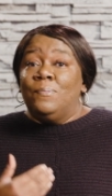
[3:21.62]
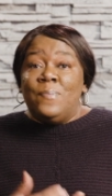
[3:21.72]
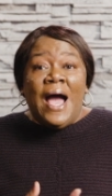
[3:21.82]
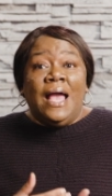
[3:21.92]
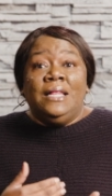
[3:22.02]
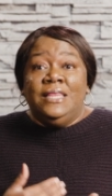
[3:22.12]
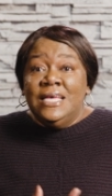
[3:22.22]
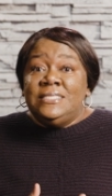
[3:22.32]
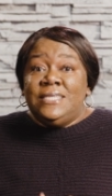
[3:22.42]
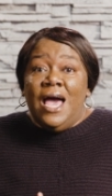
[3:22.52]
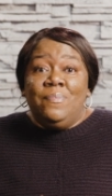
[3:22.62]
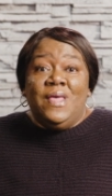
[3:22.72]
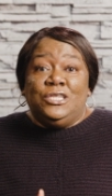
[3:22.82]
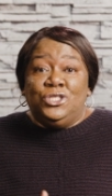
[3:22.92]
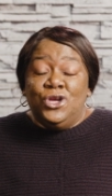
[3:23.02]
by this time
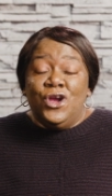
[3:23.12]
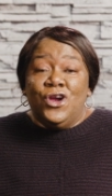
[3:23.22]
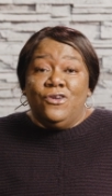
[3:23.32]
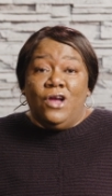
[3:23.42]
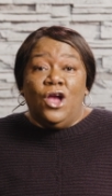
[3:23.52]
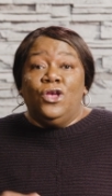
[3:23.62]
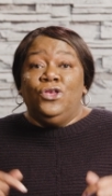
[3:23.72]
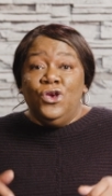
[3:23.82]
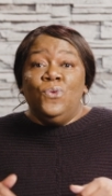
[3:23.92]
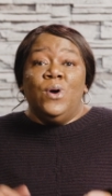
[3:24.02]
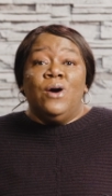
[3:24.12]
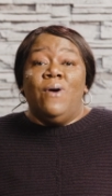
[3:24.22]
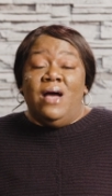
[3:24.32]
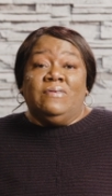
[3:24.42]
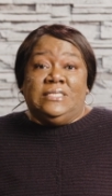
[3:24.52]
next year, you will
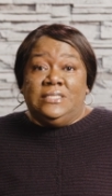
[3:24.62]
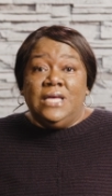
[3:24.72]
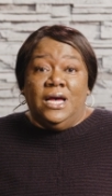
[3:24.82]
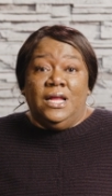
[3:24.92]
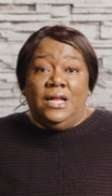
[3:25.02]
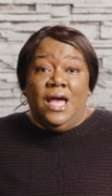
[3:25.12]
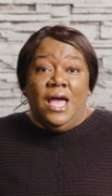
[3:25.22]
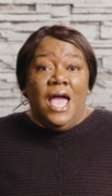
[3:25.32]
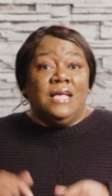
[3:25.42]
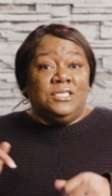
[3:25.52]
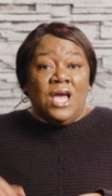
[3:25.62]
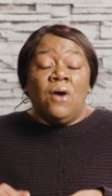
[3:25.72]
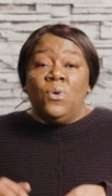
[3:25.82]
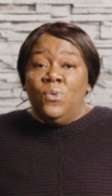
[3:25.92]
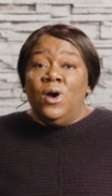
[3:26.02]
have a son.
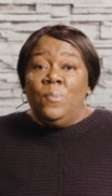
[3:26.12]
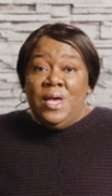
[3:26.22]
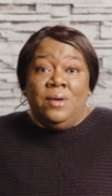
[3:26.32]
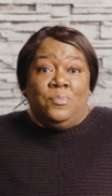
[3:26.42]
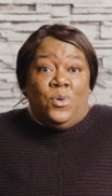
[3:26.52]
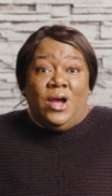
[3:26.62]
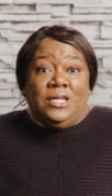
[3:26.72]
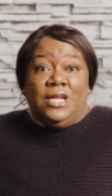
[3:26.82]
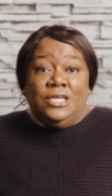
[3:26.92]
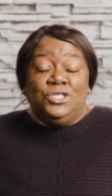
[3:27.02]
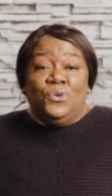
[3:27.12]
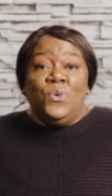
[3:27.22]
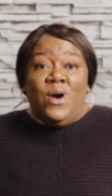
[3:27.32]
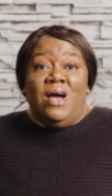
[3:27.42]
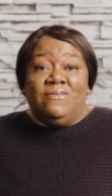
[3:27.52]
Sarah will be pregnant and she
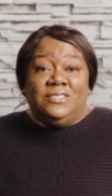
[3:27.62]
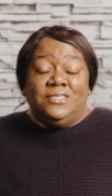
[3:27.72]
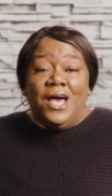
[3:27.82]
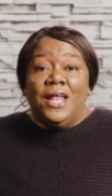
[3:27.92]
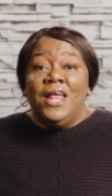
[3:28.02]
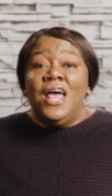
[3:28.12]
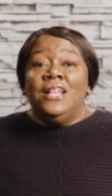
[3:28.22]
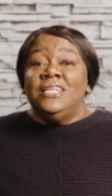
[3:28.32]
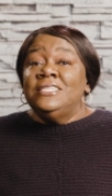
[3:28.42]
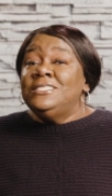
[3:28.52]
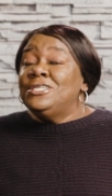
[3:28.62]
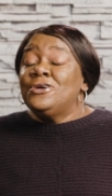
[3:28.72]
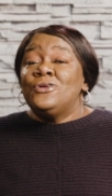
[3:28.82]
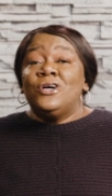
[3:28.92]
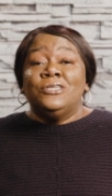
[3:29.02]
will have a son. This
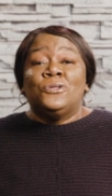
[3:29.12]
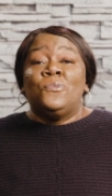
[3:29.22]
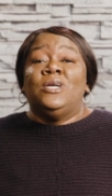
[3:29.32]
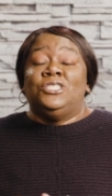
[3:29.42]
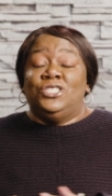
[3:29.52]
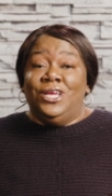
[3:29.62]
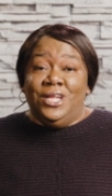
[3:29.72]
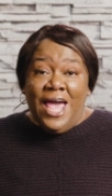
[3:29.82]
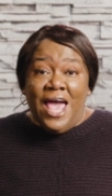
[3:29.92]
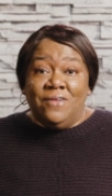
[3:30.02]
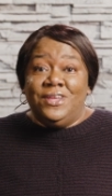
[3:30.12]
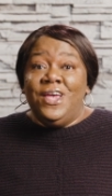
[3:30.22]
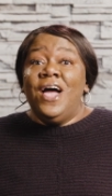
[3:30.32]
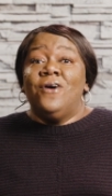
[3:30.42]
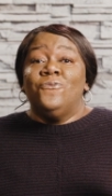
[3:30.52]
tickled her so much she laughed.
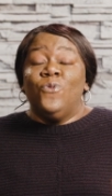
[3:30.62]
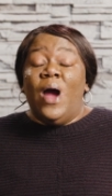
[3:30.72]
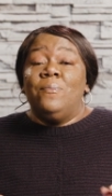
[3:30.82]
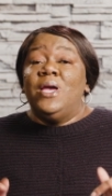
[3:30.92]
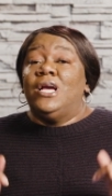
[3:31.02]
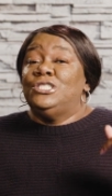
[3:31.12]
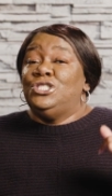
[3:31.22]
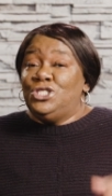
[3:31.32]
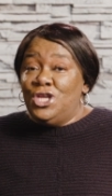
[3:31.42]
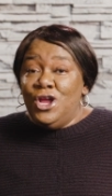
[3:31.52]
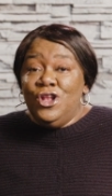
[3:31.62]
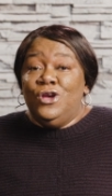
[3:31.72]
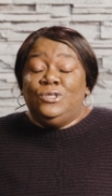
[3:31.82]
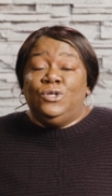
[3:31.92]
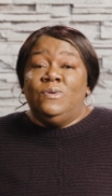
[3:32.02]
Yeah, right, because she
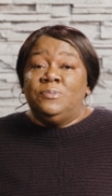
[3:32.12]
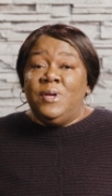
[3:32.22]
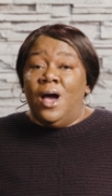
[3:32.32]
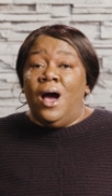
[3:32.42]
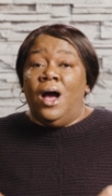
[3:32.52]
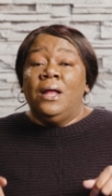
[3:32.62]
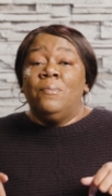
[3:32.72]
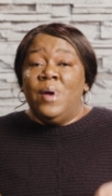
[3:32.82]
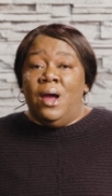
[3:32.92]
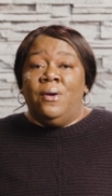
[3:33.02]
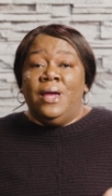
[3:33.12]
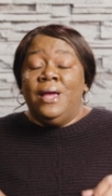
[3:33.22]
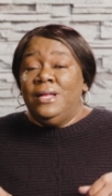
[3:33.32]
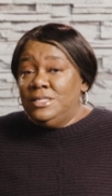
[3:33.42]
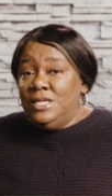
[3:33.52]
knew she was beyond
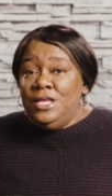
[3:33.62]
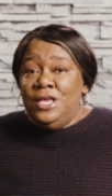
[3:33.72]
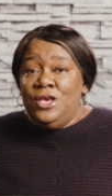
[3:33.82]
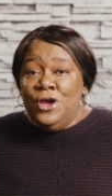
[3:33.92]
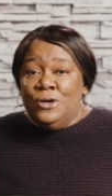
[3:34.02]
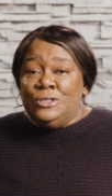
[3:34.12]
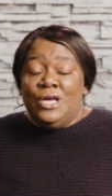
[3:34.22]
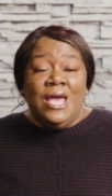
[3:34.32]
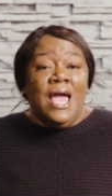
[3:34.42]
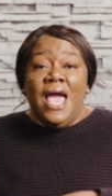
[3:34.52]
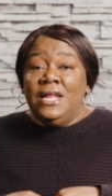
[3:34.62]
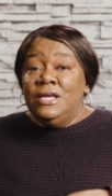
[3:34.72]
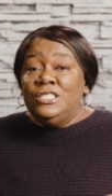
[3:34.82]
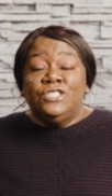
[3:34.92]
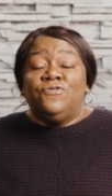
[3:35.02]
bearing years. And
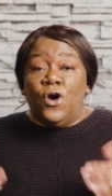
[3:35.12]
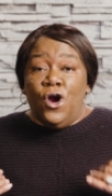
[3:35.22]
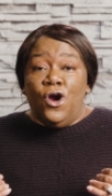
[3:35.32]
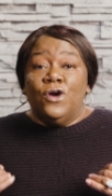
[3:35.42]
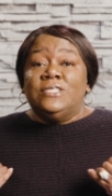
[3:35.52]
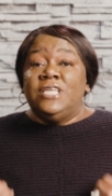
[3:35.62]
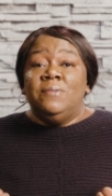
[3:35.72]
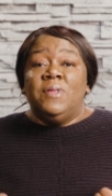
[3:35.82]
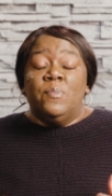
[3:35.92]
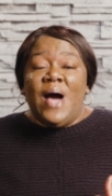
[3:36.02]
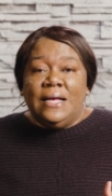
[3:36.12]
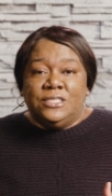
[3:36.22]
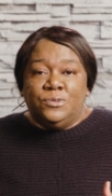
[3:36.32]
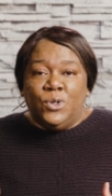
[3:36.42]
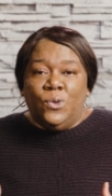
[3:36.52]
it just for her seemed
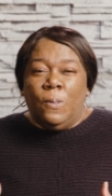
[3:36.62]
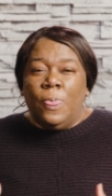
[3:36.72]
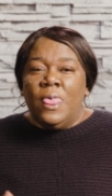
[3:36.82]
impossible.